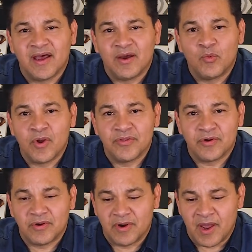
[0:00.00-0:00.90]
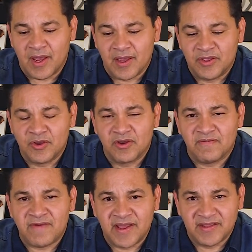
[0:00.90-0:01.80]
Whether you're going to
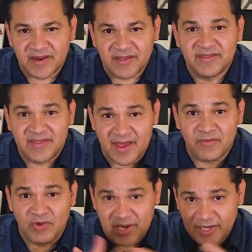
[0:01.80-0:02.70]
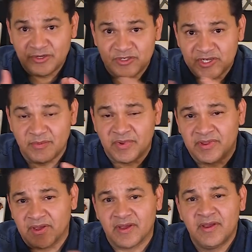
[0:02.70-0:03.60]
find it in that relationship,
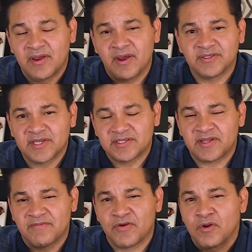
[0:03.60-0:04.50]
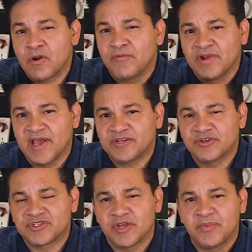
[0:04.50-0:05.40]
in the context of your
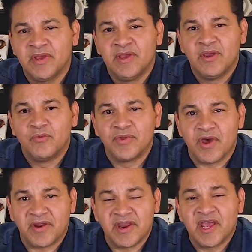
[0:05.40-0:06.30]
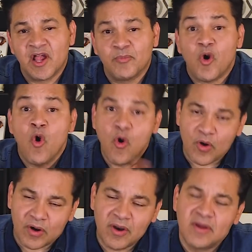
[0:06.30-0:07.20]
relationship without any help,
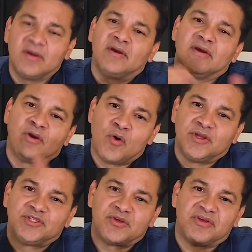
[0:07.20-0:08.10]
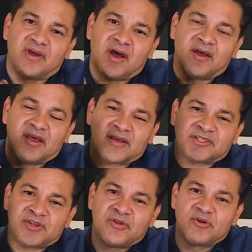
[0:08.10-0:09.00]
or going to the
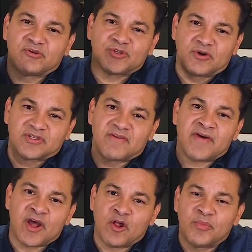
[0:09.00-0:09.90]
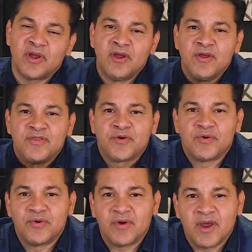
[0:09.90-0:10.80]
external source of help
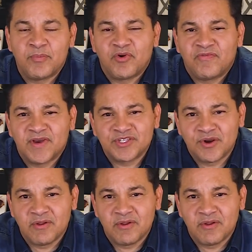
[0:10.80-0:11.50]
through a professional